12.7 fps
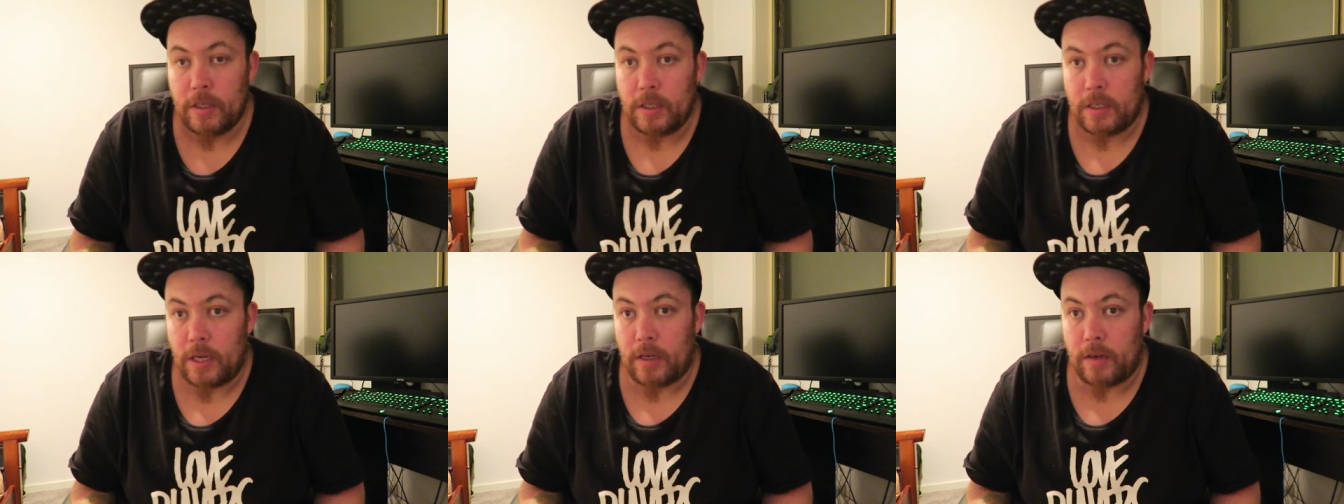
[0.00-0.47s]

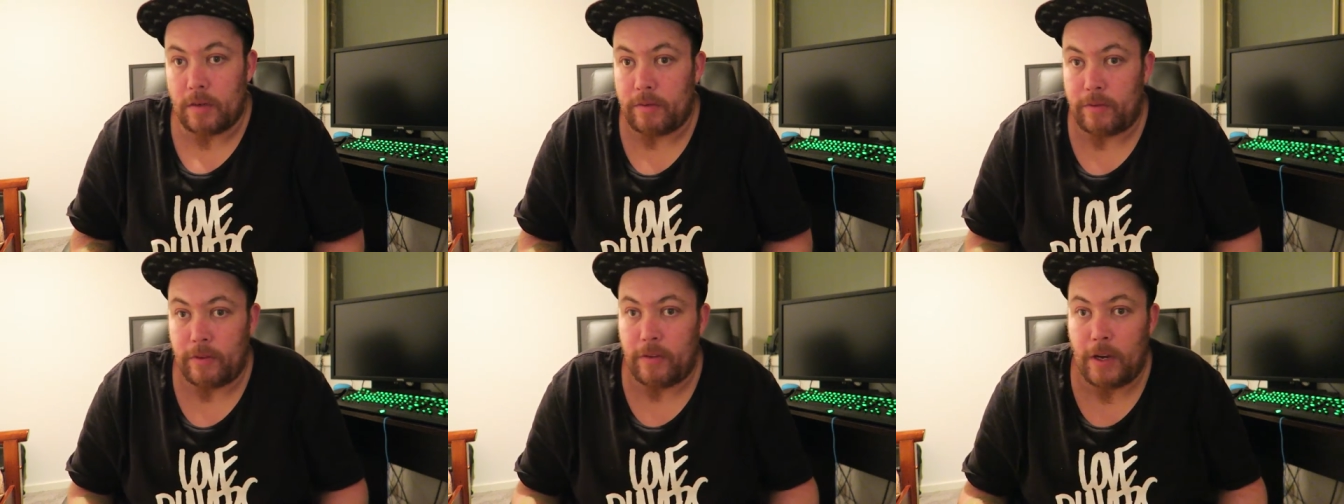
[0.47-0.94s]
done
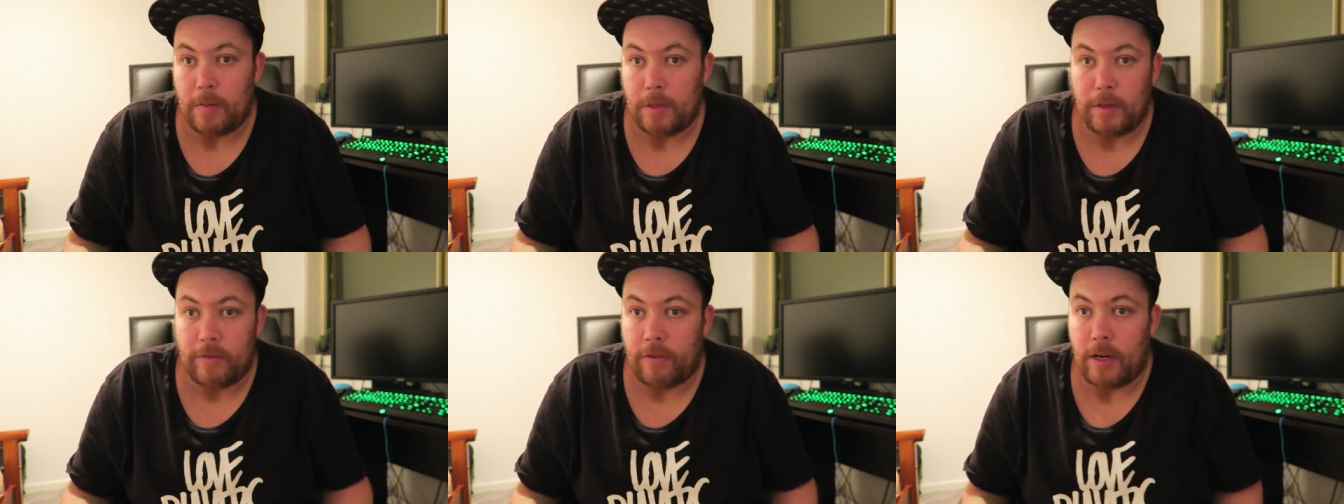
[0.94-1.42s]
for family
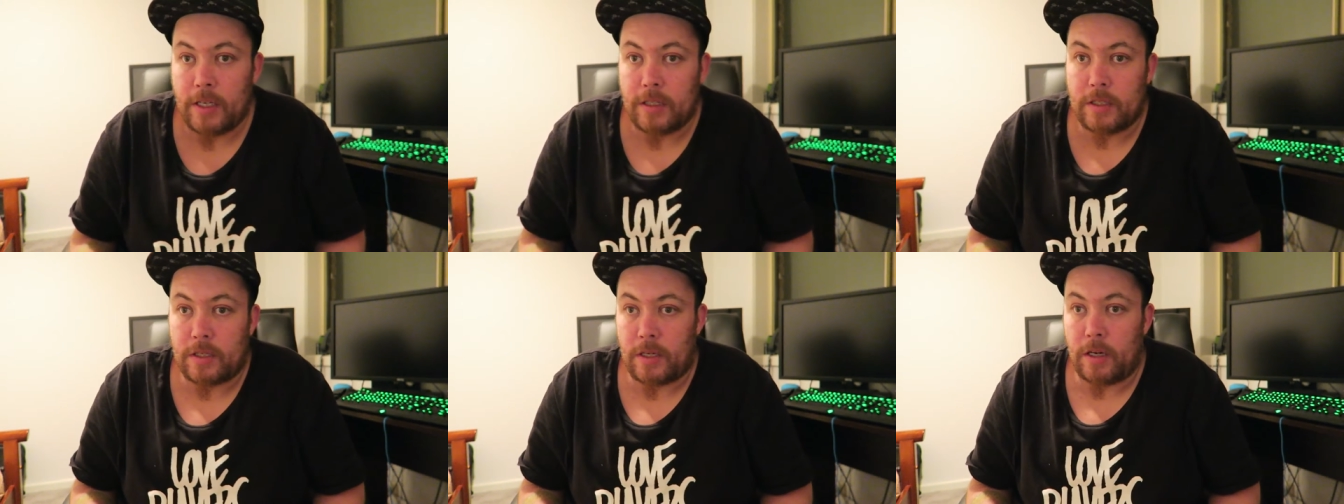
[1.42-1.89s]
and
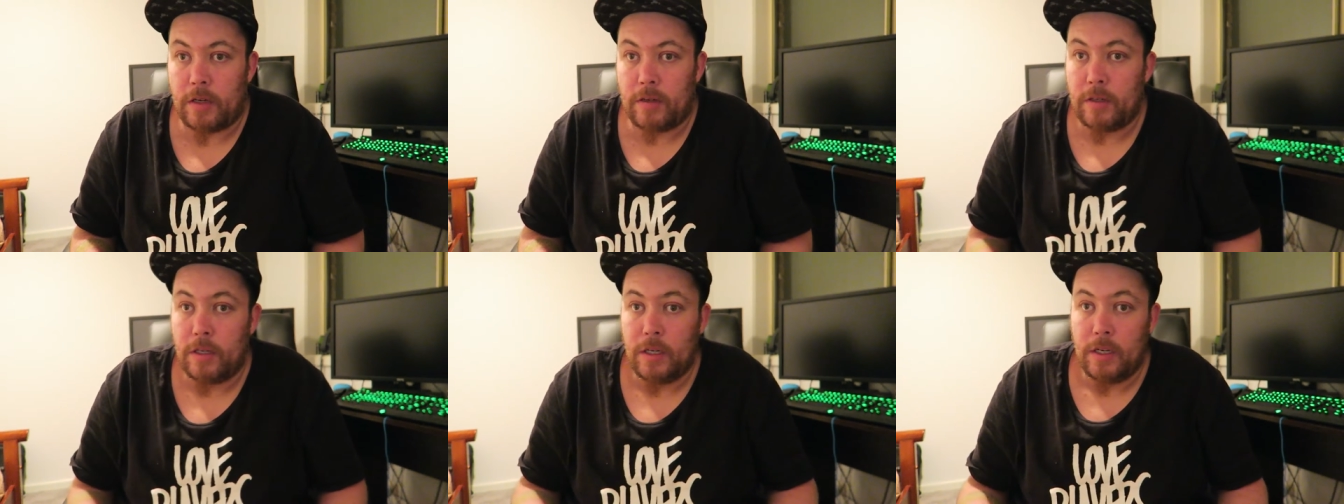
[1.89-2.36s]
friends,
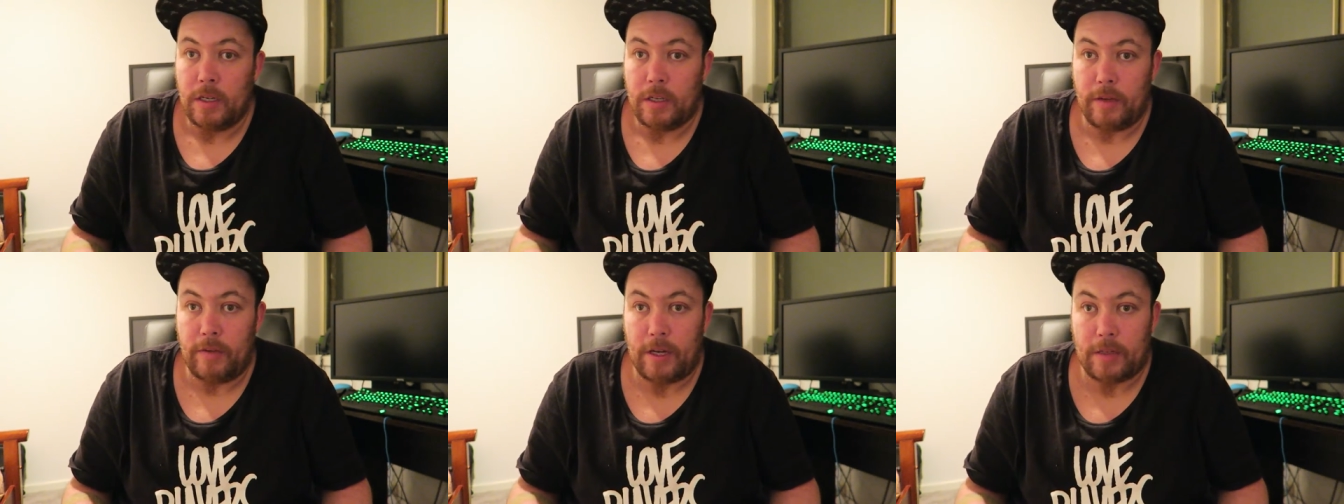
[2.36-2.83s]
so
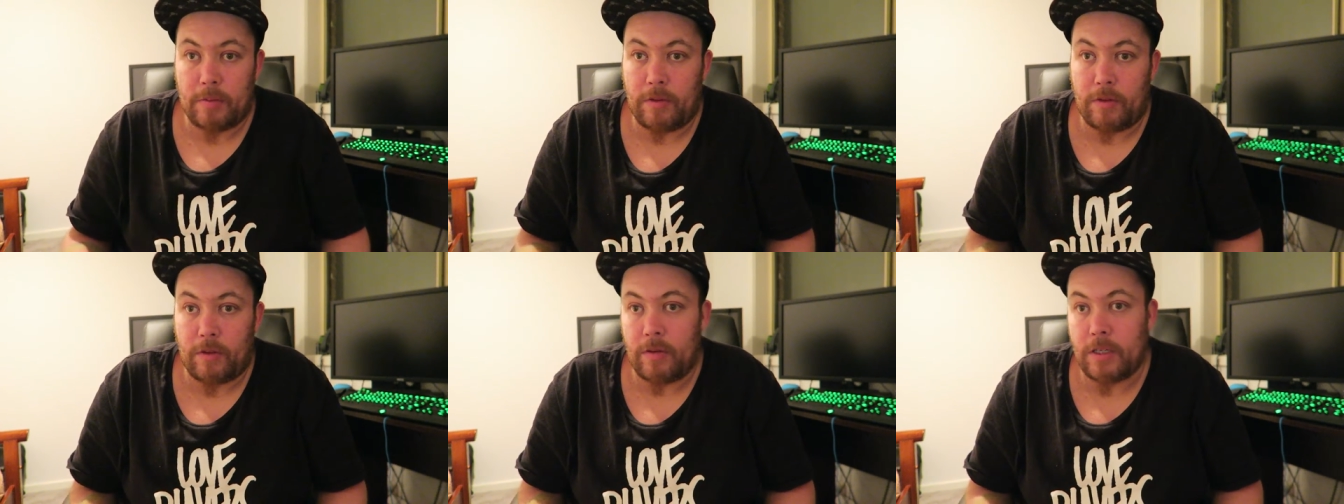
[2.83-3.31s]
they've asked me
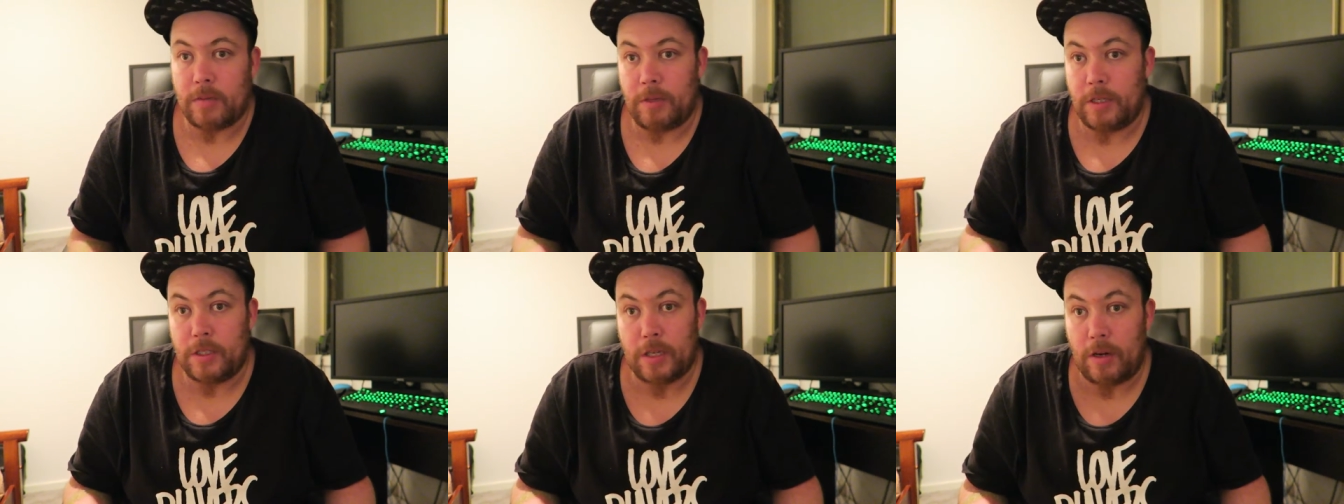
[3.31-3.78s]
for the
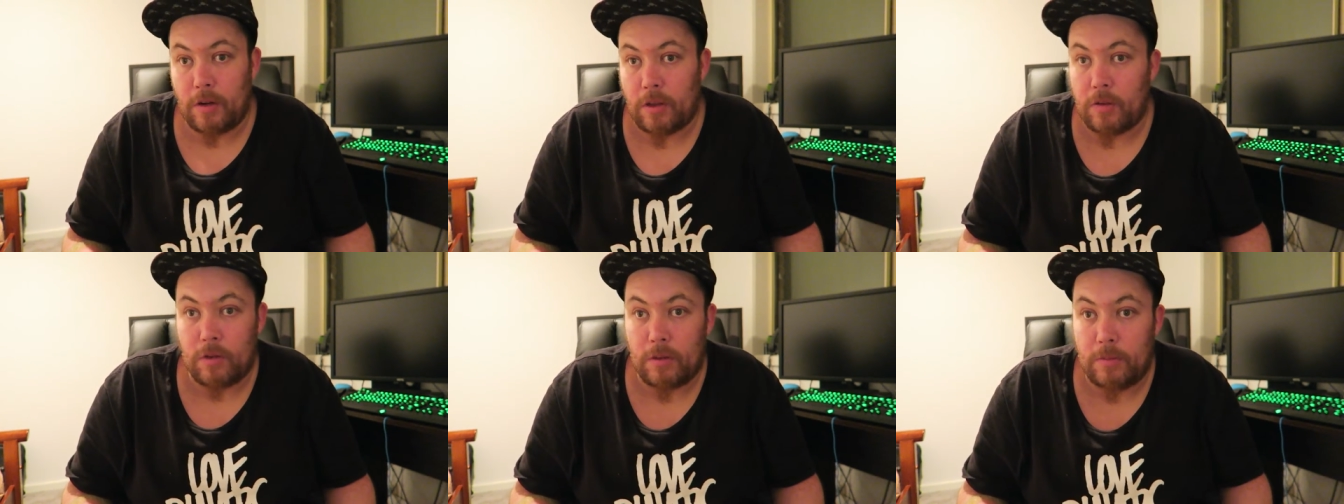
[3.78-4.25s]
recipe, so I
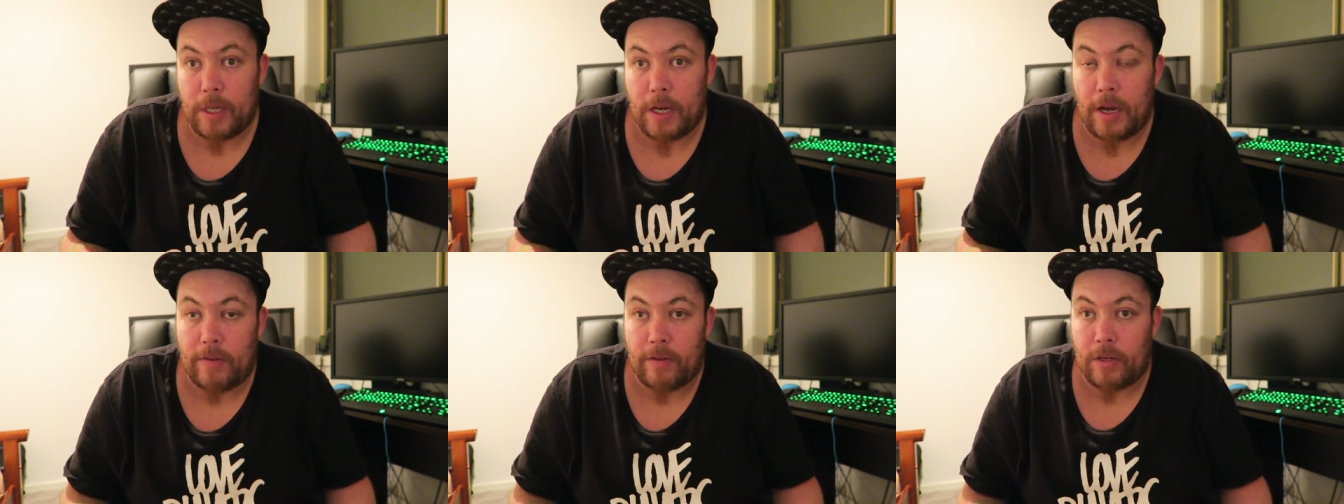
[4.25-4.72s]
thought it'd be a
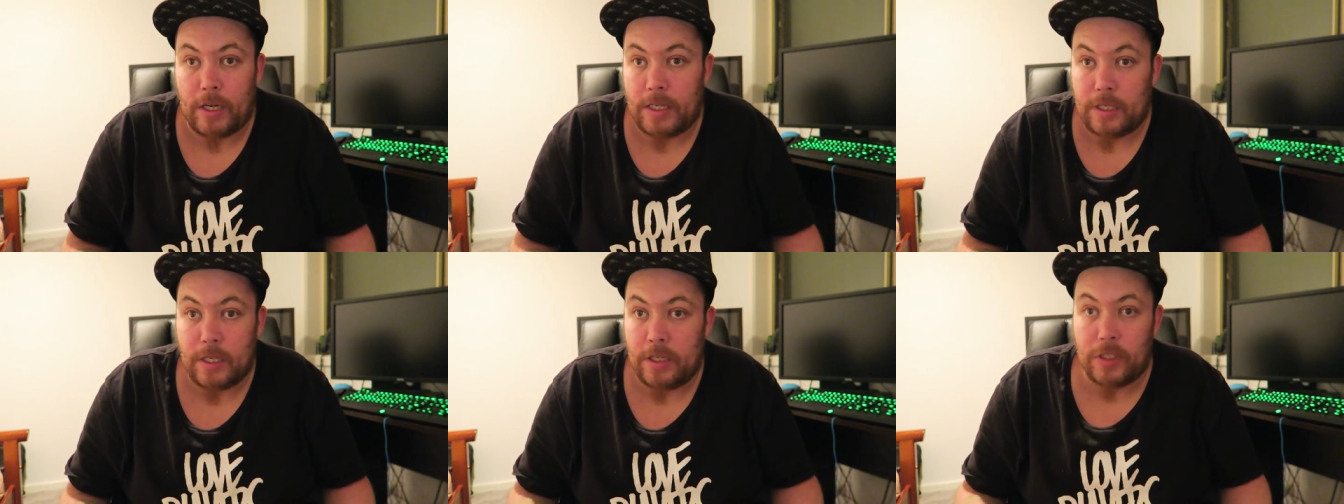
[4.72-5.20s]
hell of a lot
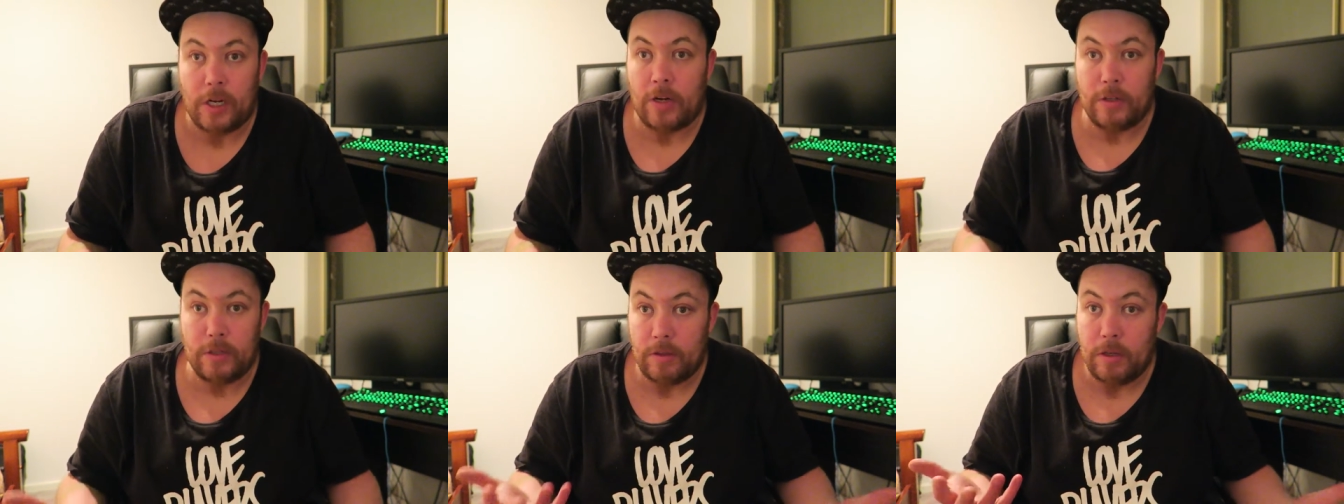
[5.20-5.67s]
easier to show
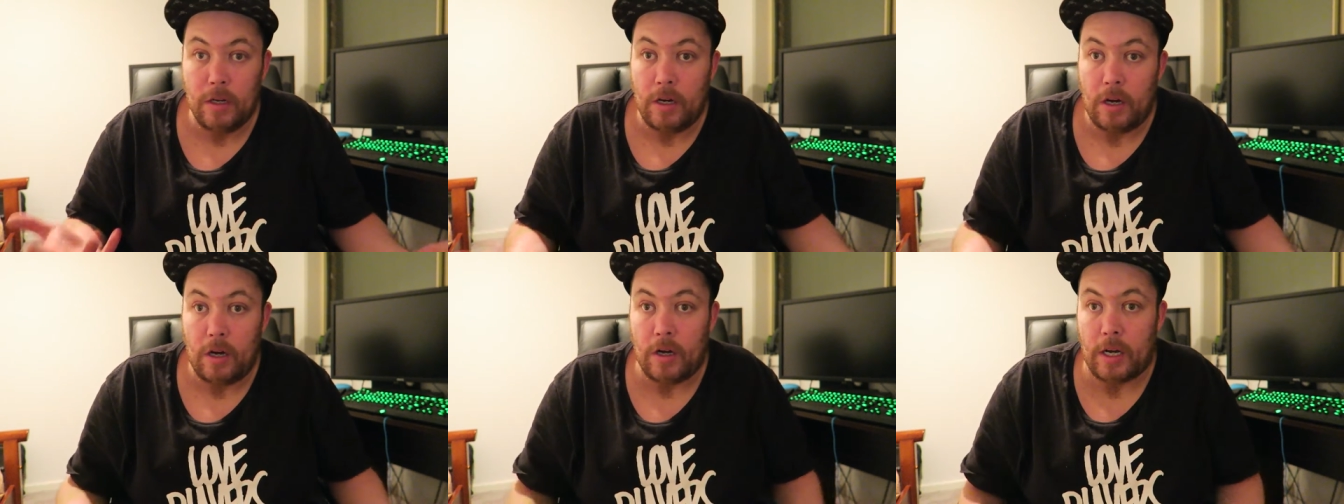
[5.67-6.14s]
you
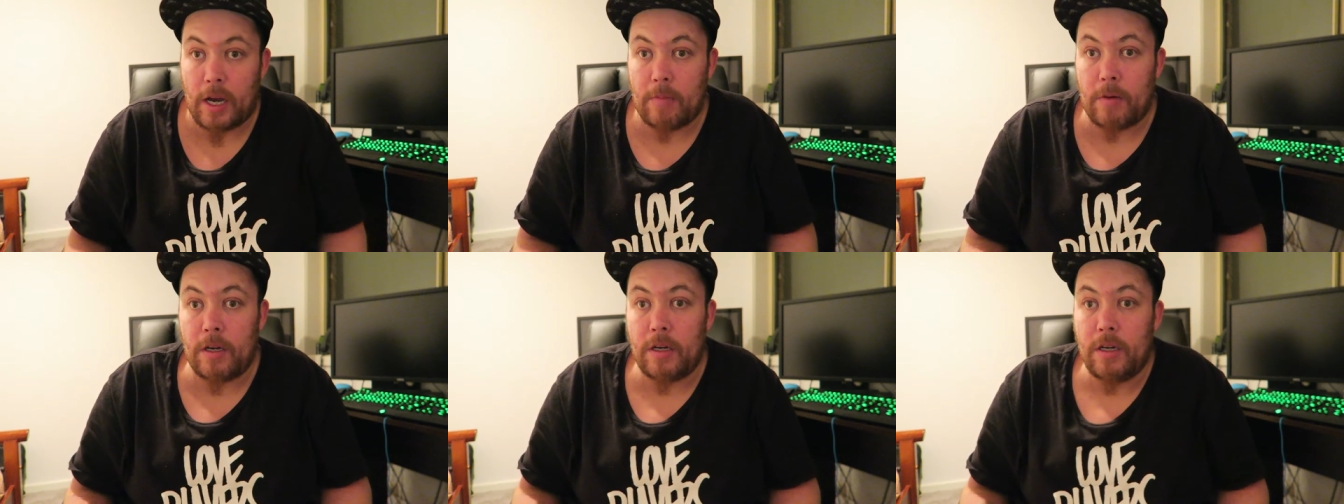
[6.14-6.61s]
on
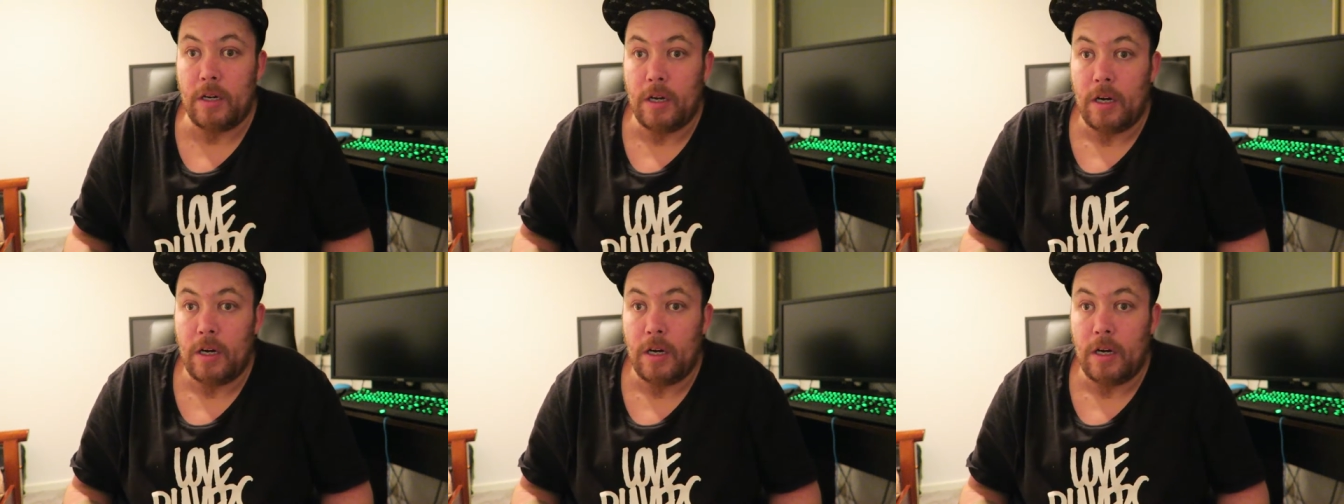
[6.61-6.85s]
camera.